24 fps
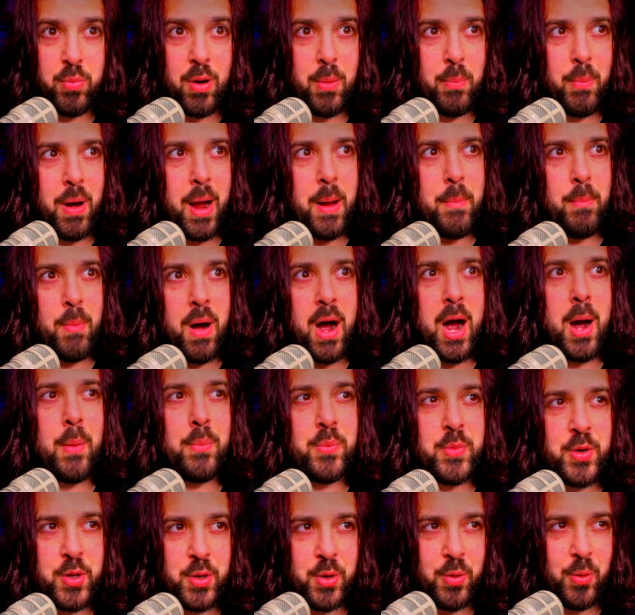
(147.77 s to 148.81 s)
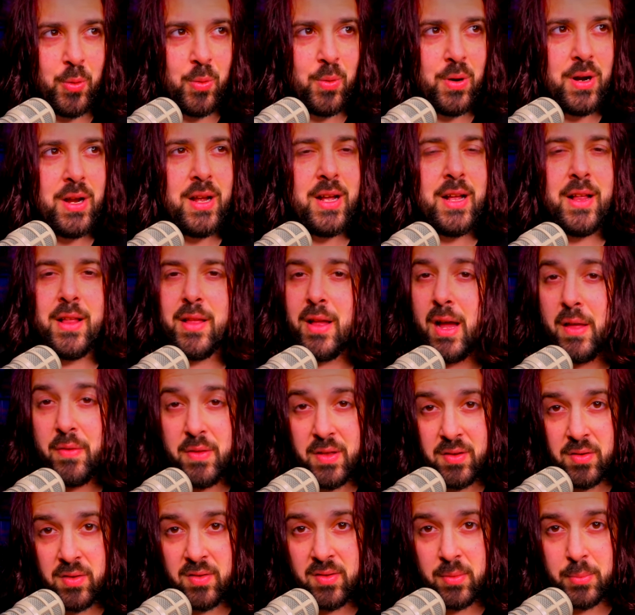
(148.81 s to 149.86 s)
but my mom knew
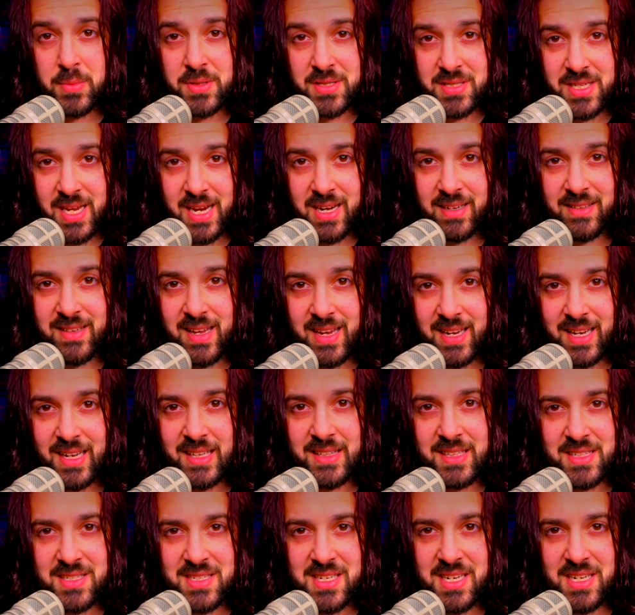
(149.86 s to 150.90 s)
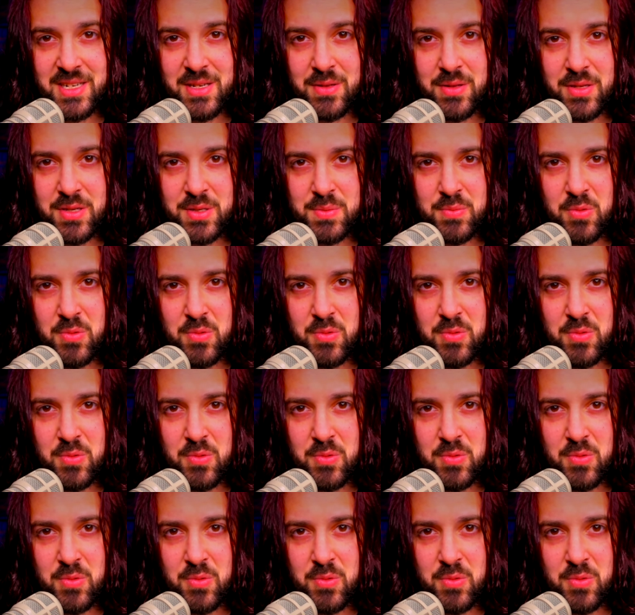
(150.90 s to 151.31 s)
this is a mistake taking this kid to this